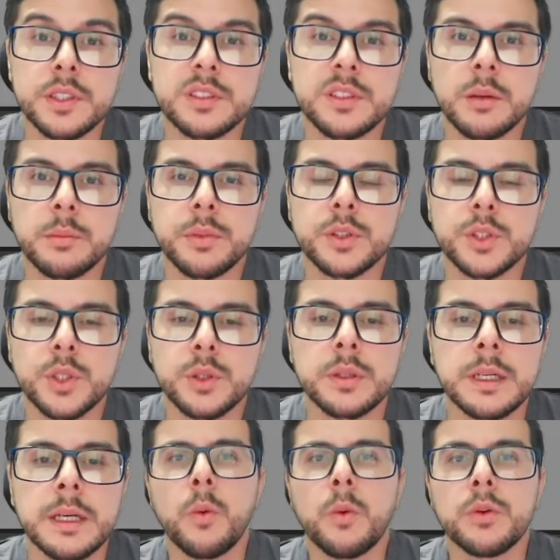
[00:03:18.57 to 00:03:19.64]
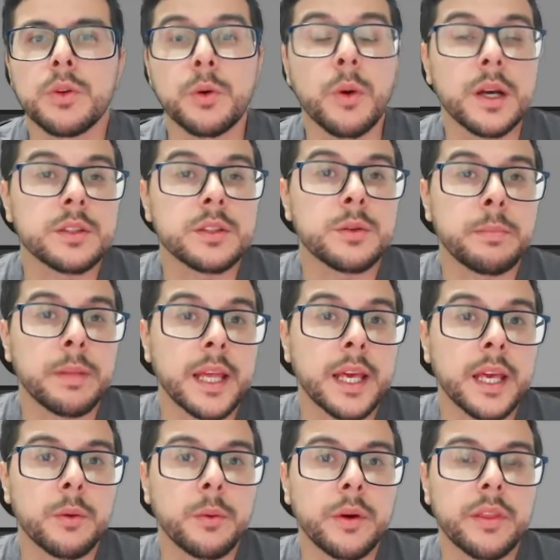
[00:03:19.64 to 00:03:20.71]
for example, too. You want to play